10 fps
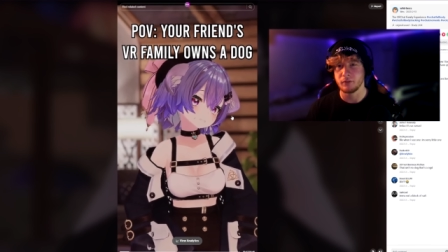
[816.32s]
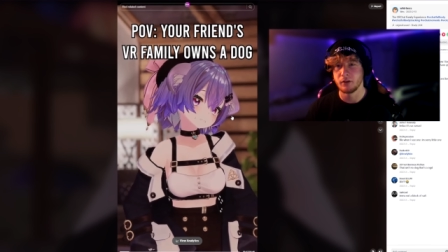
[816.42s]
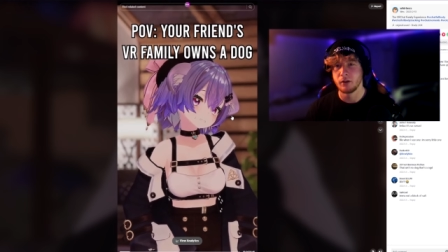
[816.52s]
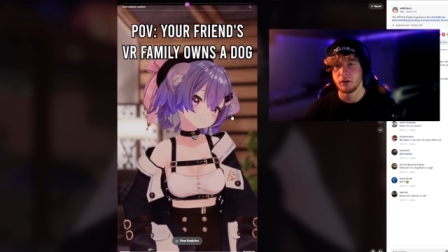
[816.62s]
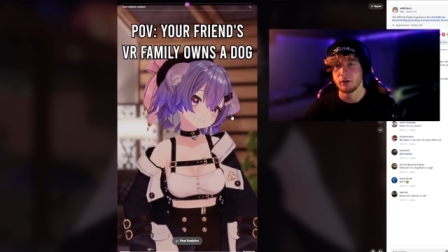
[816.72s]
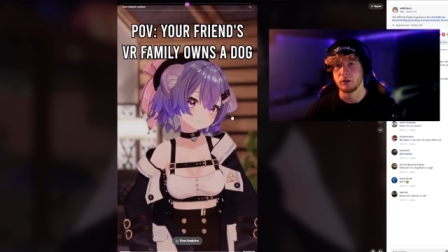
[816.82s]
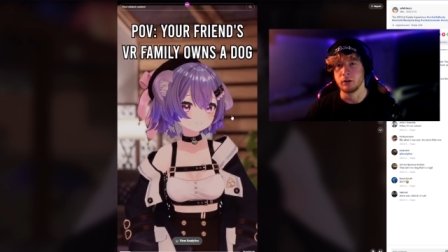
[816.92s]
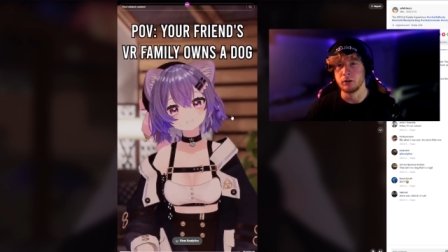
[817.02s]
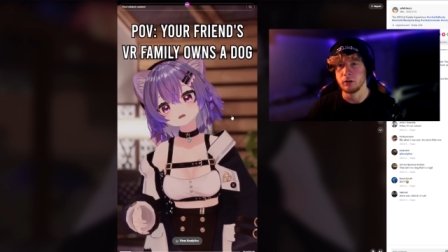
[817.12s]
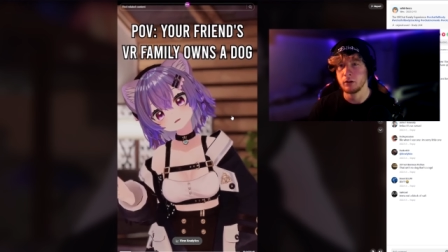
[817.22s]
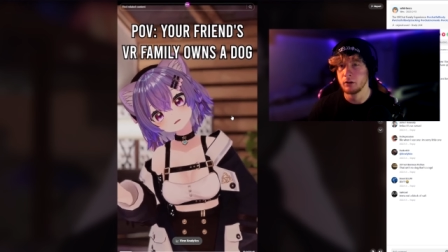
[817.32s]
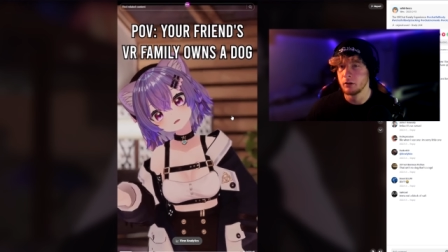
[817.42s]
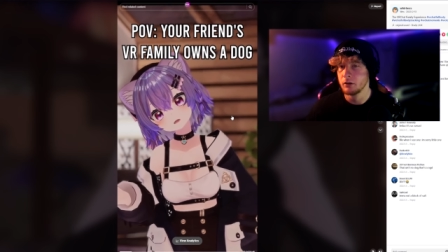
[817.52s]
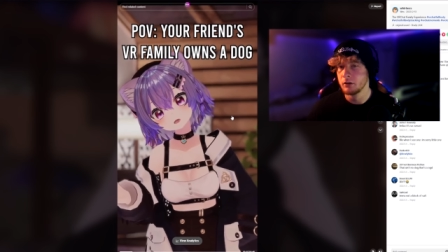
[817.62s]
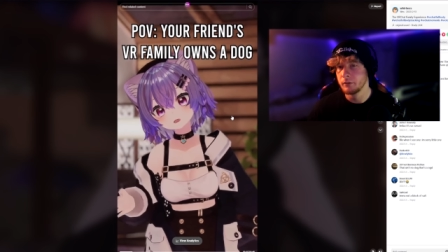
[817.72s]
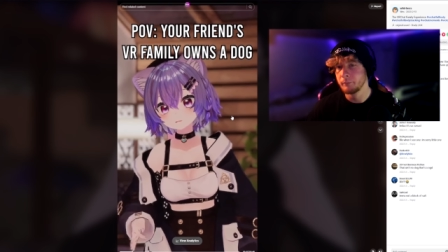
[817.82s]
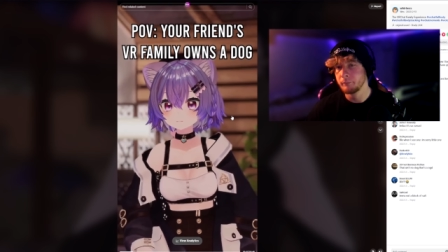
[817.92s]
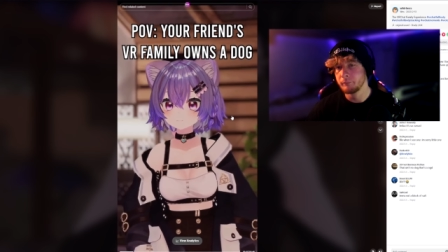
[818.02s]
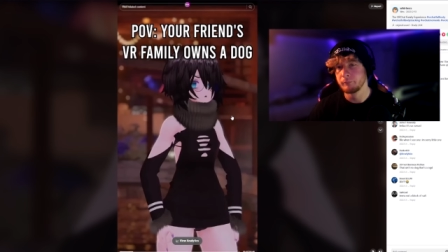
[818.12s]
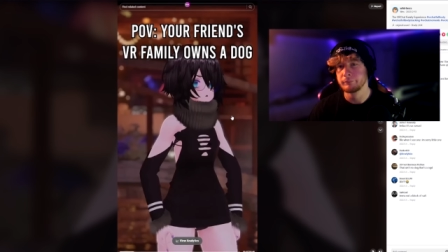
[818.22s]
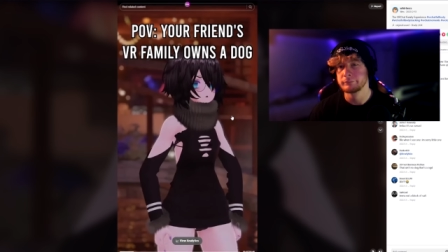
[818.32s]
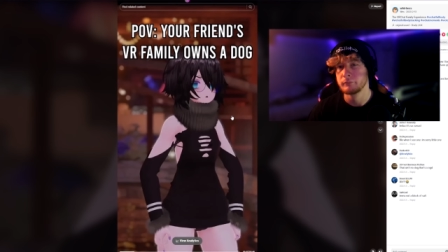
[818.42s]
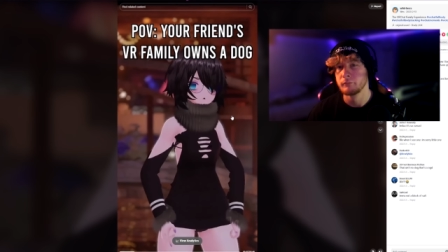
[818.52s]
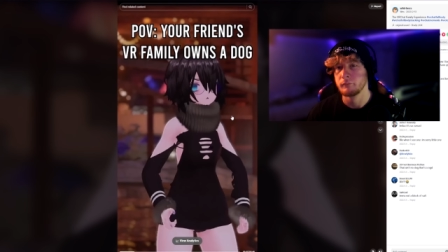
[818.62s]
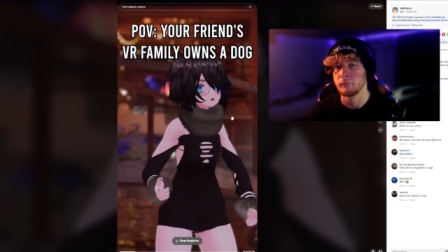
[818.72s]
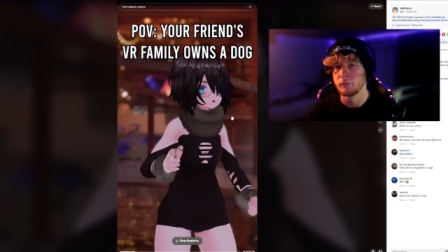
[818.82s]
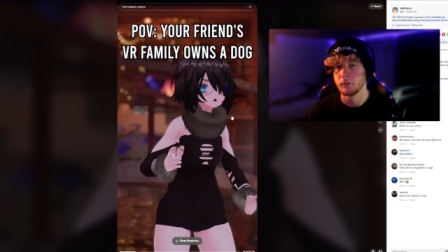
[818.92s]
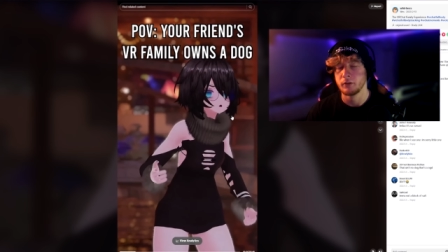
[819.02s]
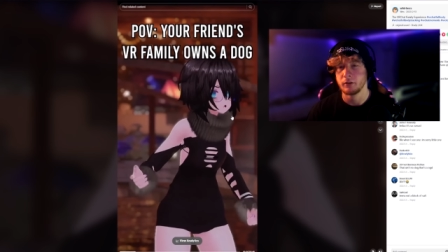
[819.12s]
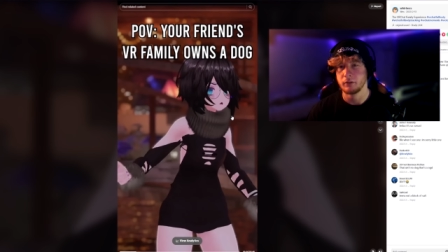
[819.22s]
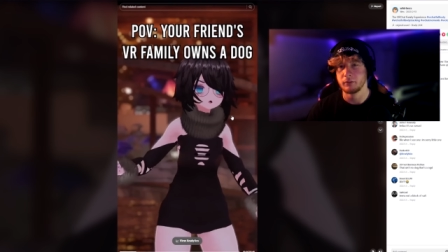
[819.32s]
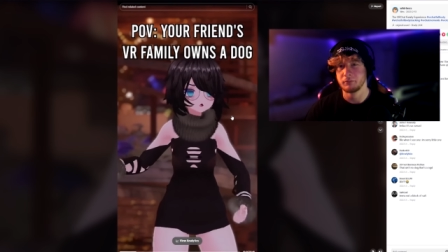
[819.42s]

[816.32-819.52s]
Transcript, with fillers: Hmm? Huh? Oh, dude, that's just my dog. That's not a